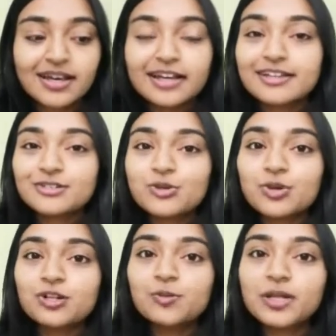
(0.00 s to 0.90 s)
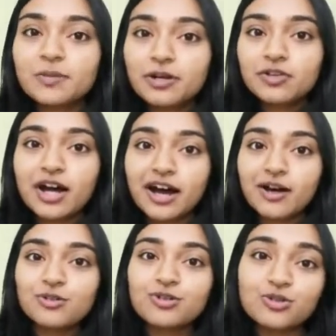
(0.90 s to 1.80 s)
is going to be about
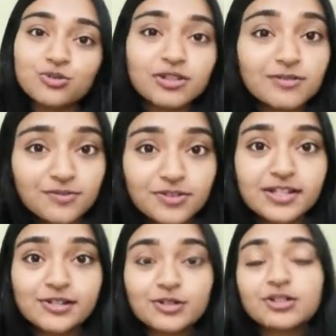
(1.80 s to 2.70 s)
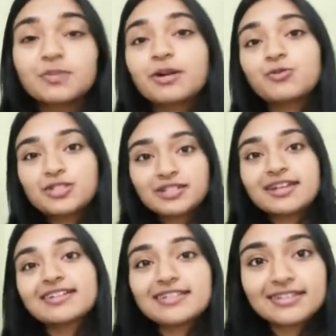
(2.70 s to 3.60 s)
how you can feel good about what's the
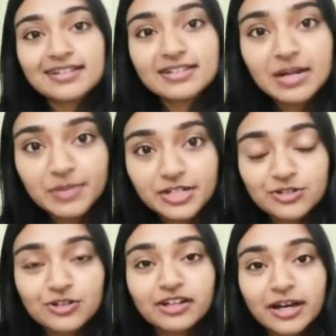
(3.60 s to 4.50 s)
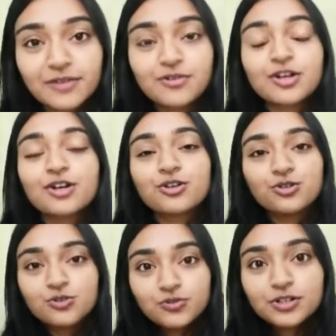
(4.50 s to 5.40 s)
next thing that's coming into your life.
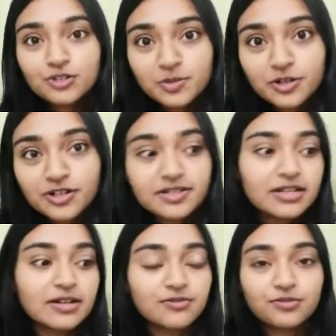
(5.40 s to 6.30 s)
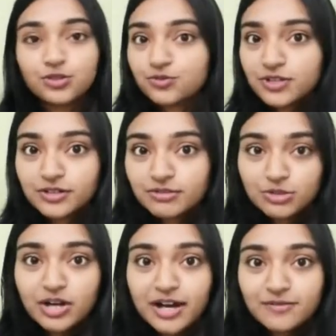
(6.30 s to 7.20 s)
You feel good about yourself, you feel you
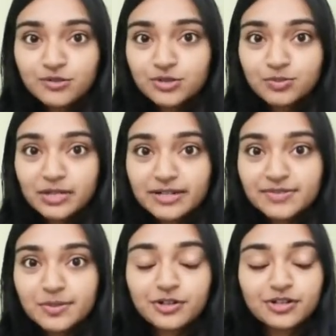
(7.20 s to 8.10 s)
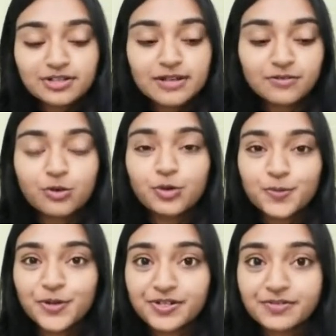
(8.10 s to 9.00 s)
have good beliefs about yourself, hold
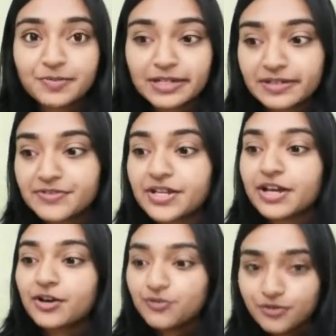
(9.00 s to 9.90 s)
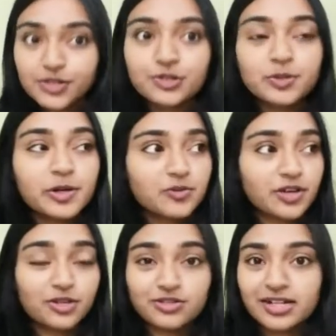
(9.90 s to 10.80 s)
positive beliefs, feel good about where
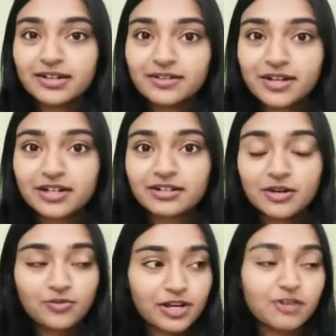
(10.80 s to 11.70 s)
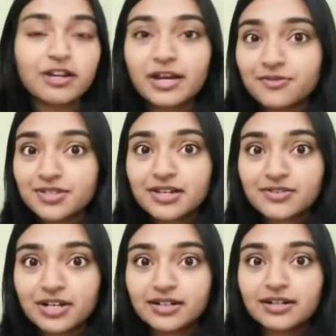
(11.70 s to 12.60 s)
you're standing right now, where your life is at
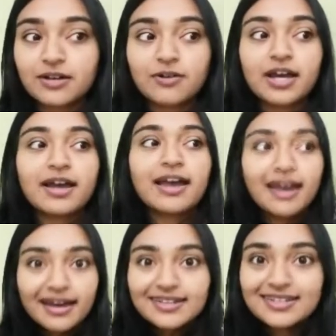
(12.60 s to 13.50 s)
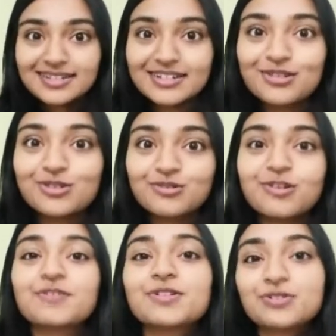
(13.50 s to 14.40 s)
right now, and still look
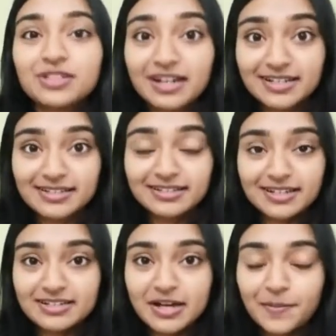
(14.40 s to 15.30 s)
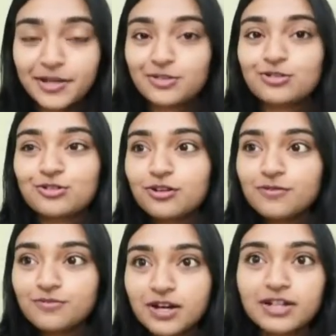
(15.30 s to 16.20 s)
forward to the next thing that's coming. So it's all
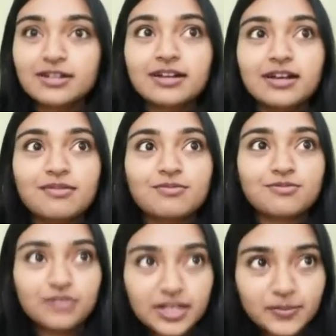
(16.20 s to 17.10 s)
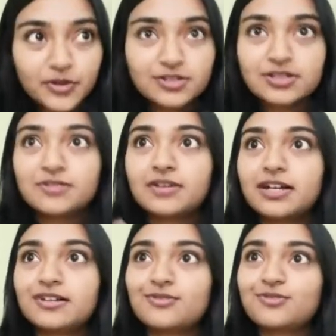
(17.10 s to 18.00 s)
fun and feeling positive
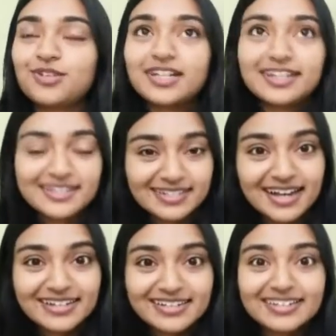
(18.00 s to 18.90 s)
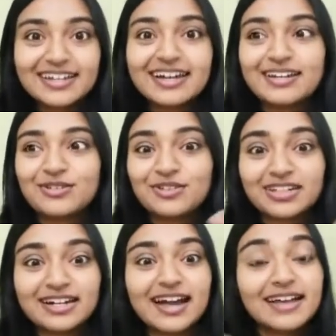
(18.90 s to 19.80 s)
and feeling excited, and in
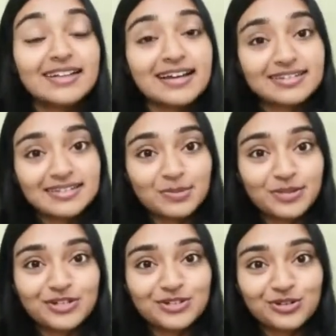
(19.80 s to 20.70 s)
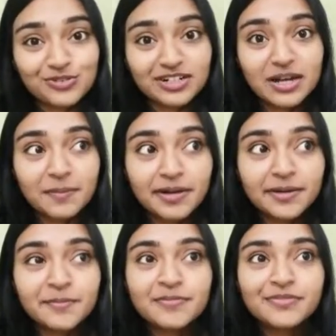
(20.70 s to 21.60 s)
that anticipation of it coming,
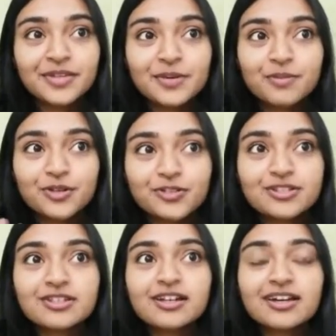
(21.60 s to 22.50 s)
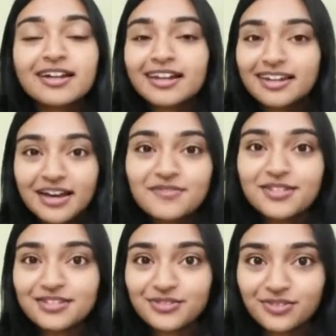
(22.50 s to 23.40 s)
because life
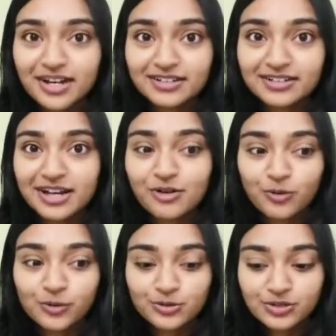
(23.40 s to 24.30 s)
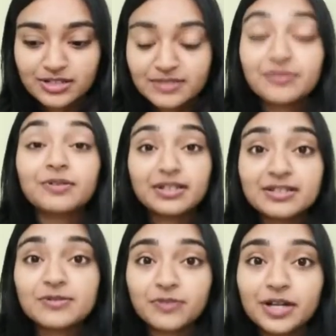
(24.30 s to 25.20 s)
is right now also, it's
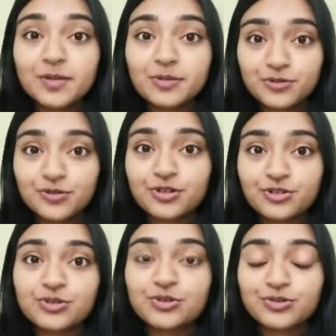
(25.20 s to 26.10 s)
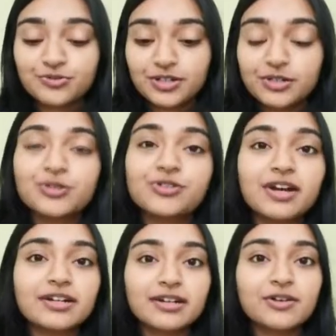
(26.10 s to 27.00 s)
available for you to feel good
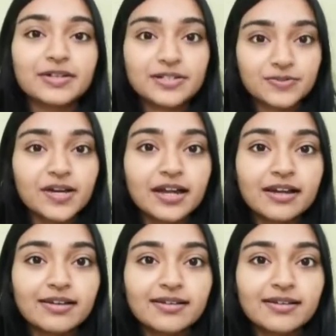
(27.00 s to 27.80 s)
right now as well.